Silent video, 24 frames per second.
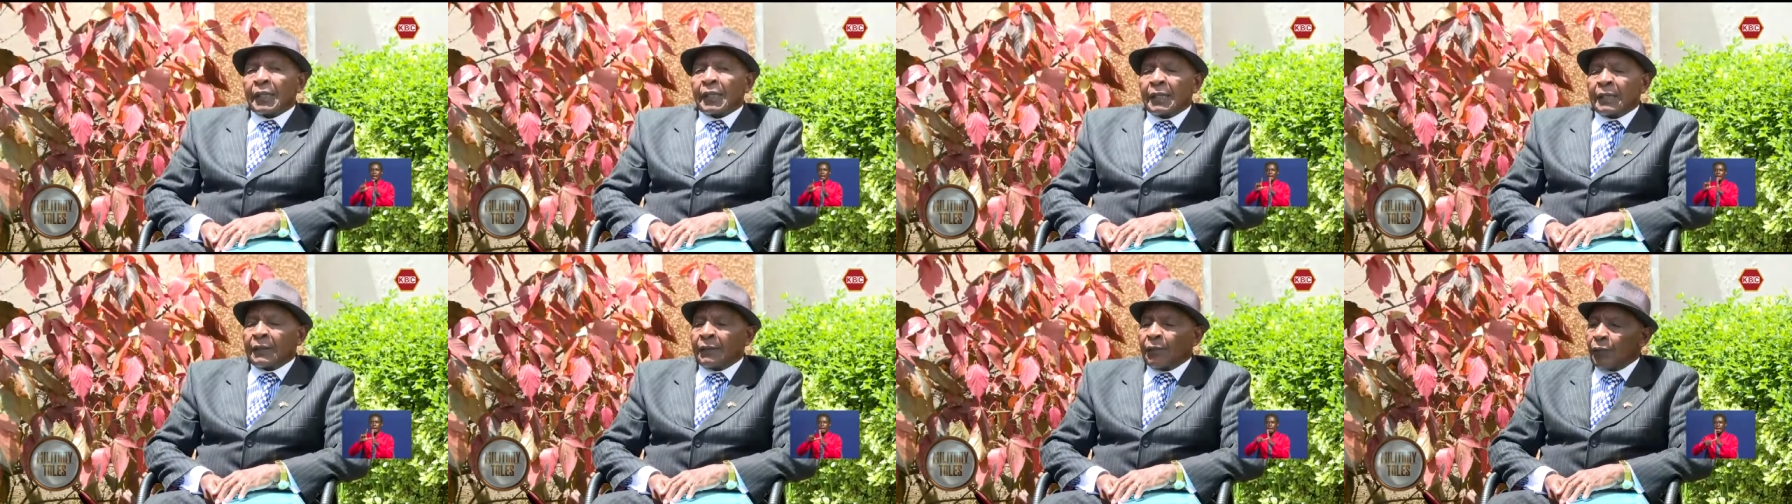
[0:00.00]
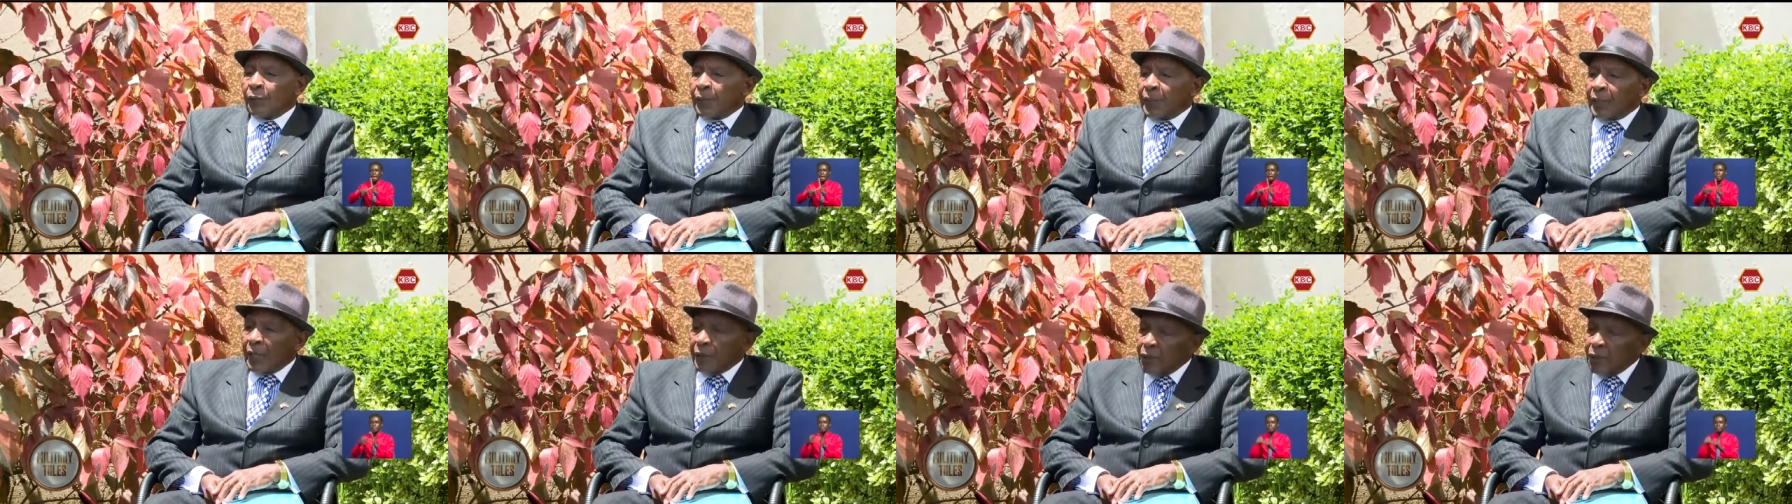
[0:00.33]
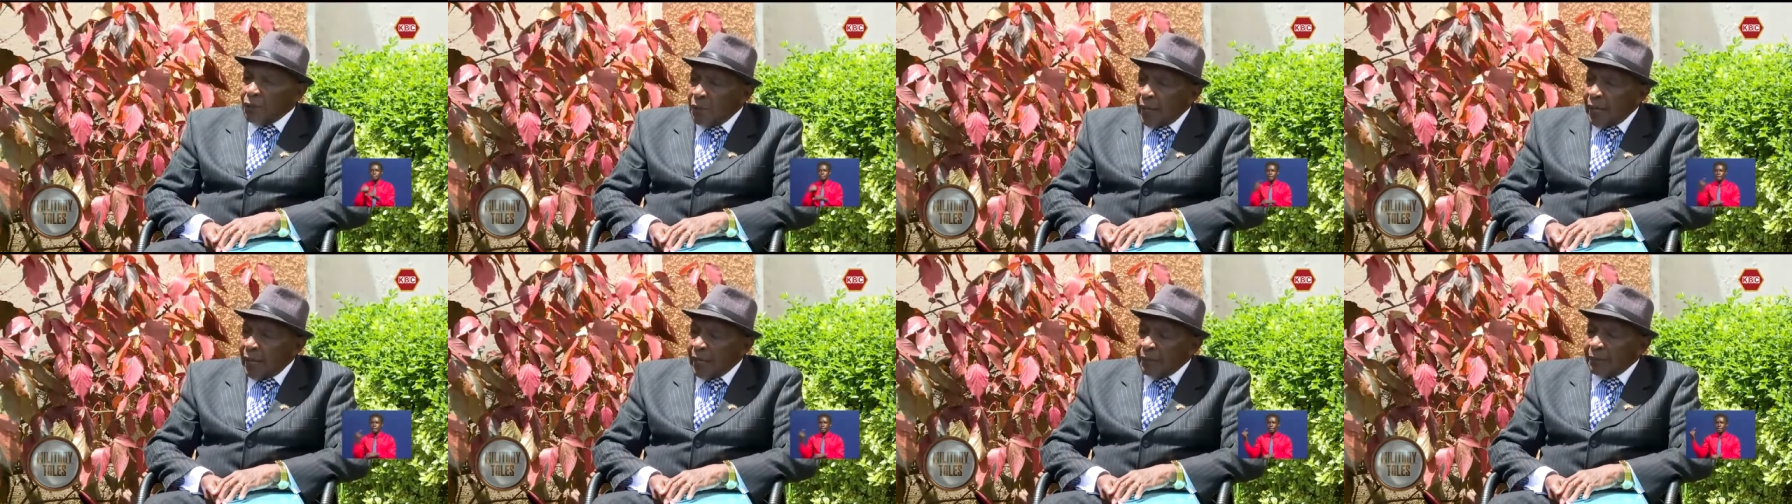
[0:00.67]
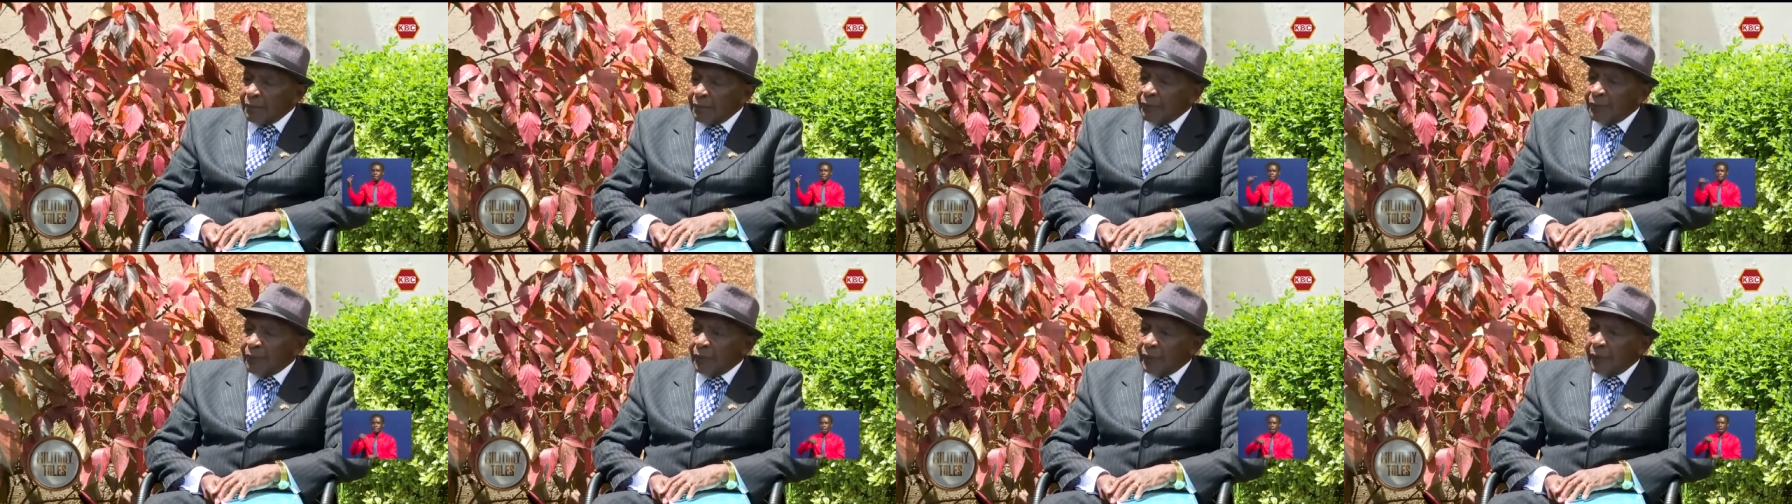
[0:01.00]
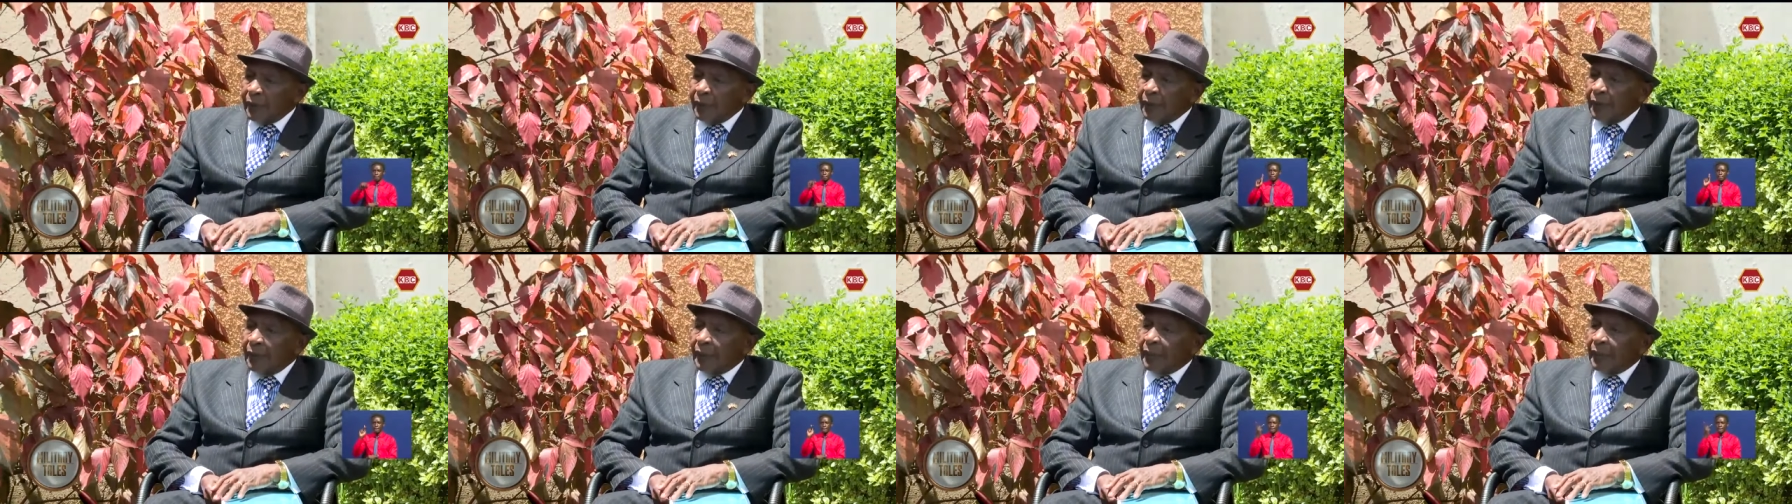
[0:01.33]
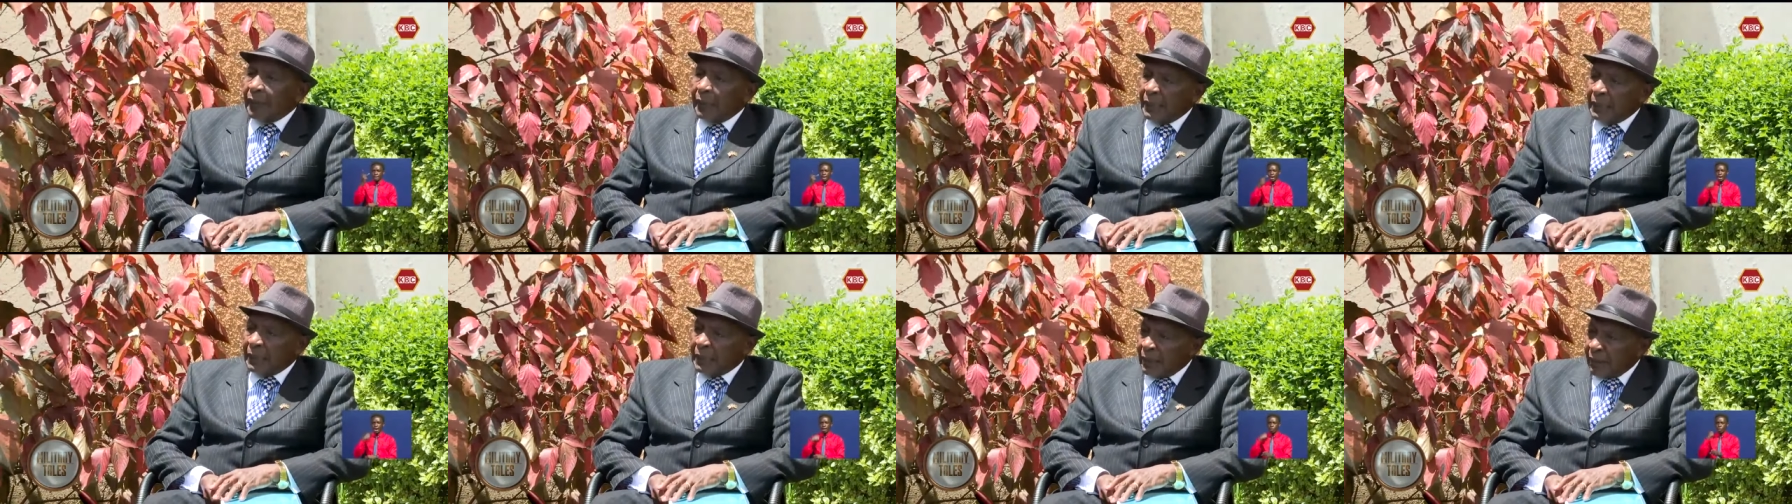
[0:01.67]
in, with the U N
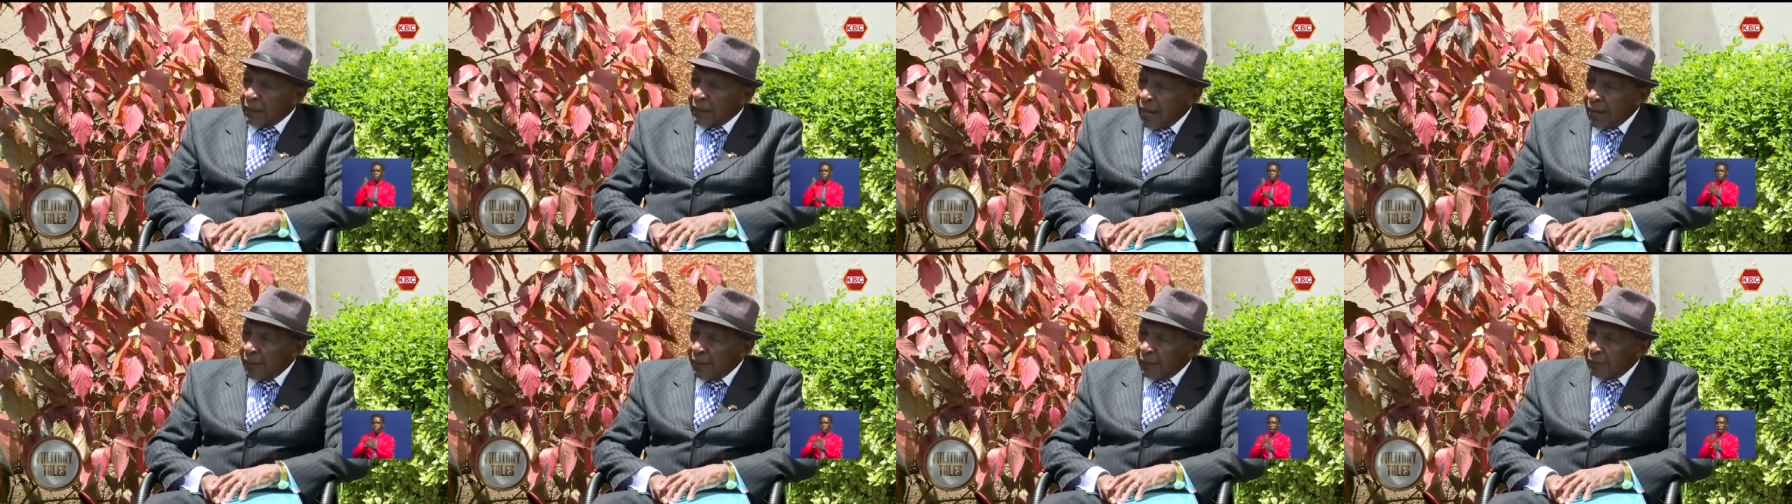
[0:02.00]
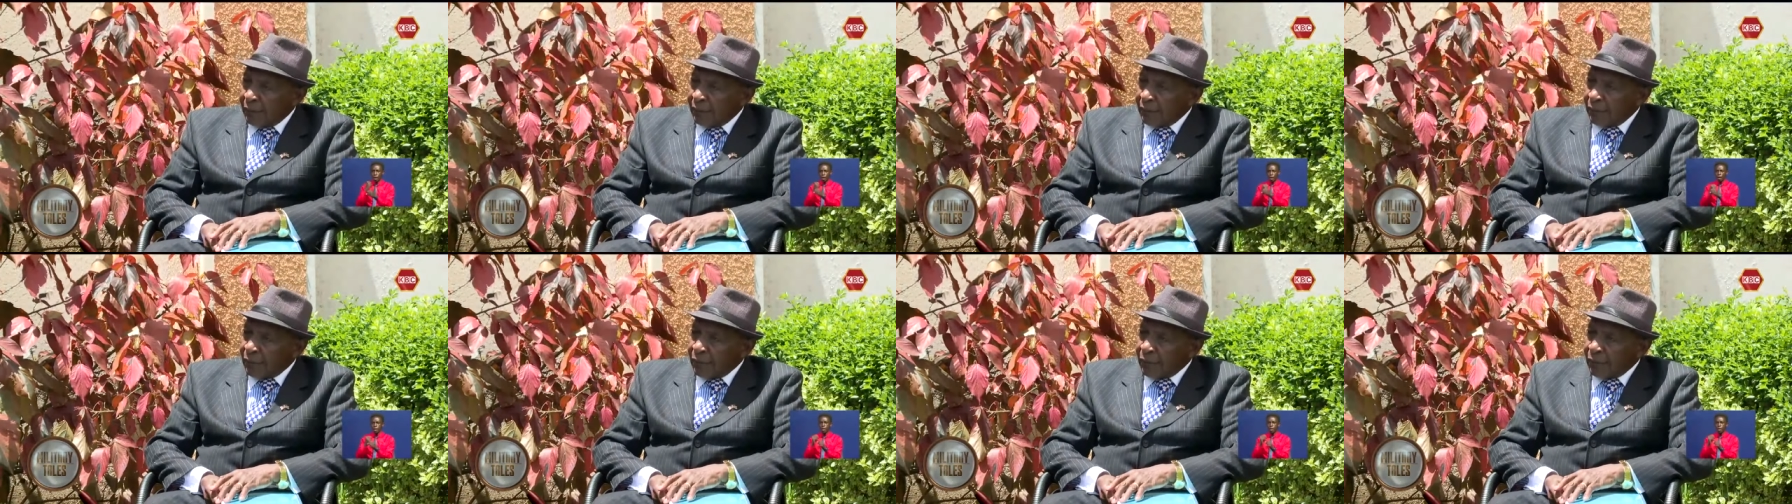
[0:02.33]
in Iran